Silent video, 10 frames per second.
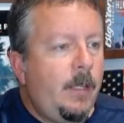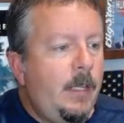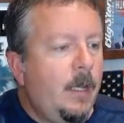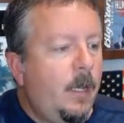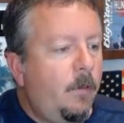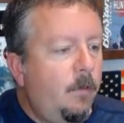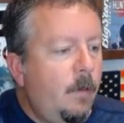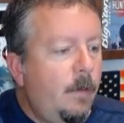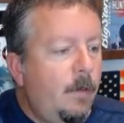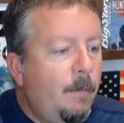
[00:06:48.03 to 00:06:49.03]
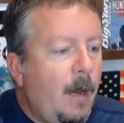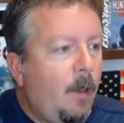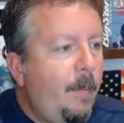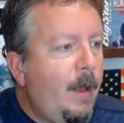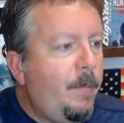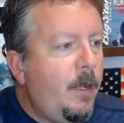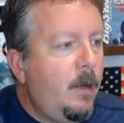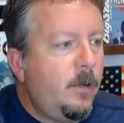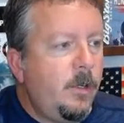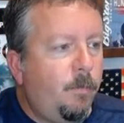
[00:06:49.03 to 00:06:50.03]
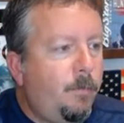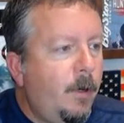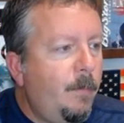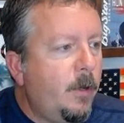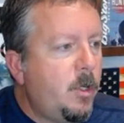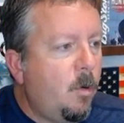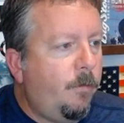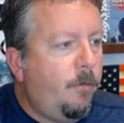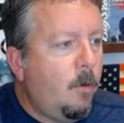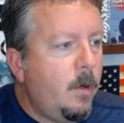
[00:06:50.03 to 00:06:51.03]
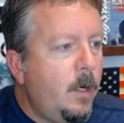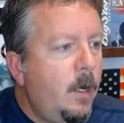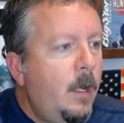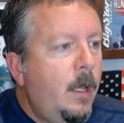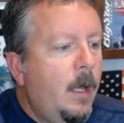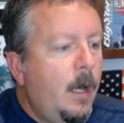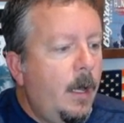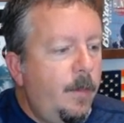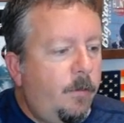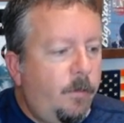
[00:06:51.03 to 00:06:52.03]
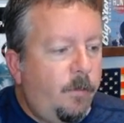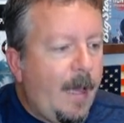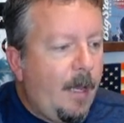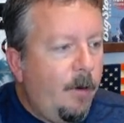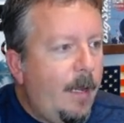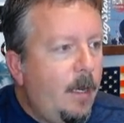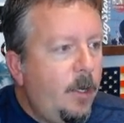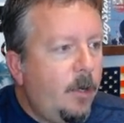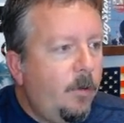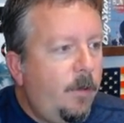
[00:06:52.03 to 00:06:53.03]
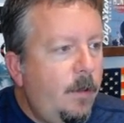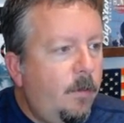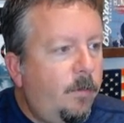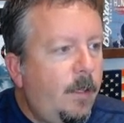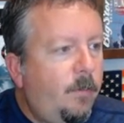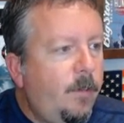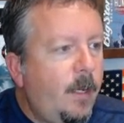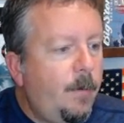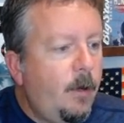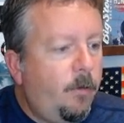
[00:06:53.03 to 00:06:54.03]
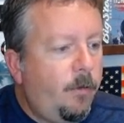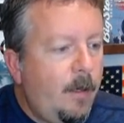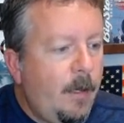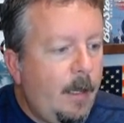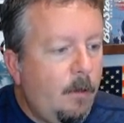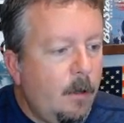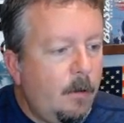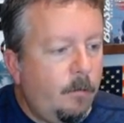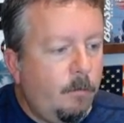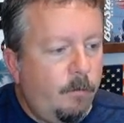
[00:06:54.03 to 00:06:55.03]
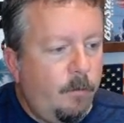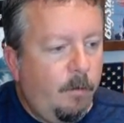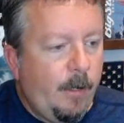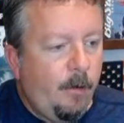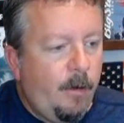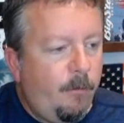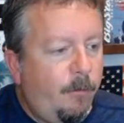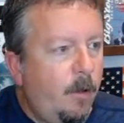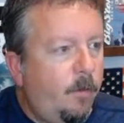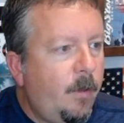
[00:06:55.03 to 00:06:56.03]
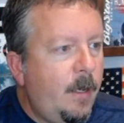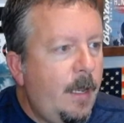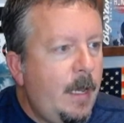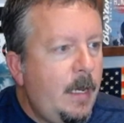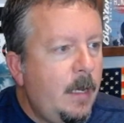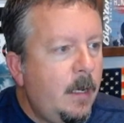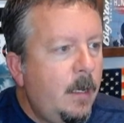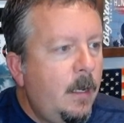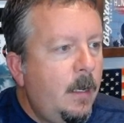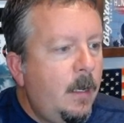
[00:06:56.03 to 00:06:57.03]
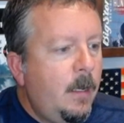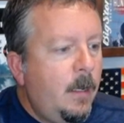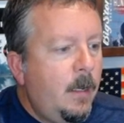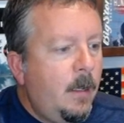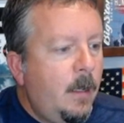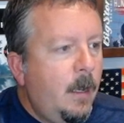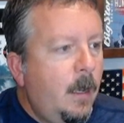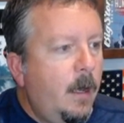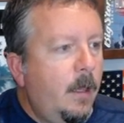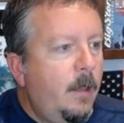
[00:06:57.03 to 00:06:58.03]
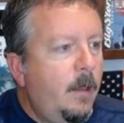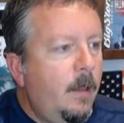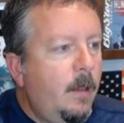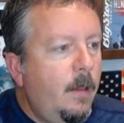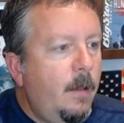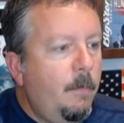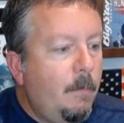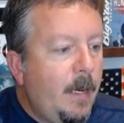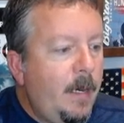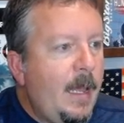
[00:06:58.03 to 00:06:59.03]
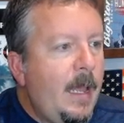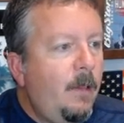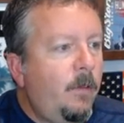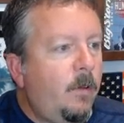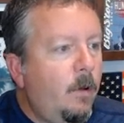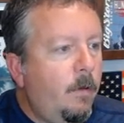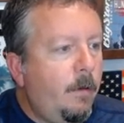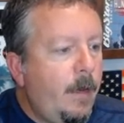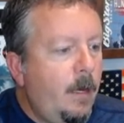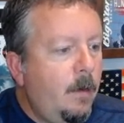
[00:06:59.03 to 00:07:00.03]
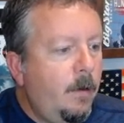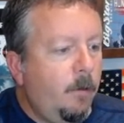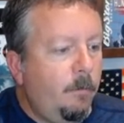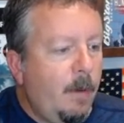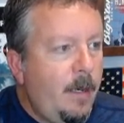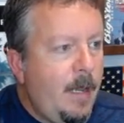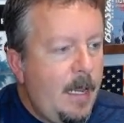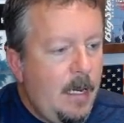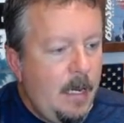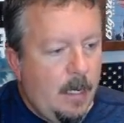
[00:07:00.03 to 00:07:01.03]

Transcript: the model map here, just pretty much going forward, this is Saturday. Now you're going to see this thing set up. Here's Sunday. Look, lingering front Sunday. Monday, let's go right here. There's Monday,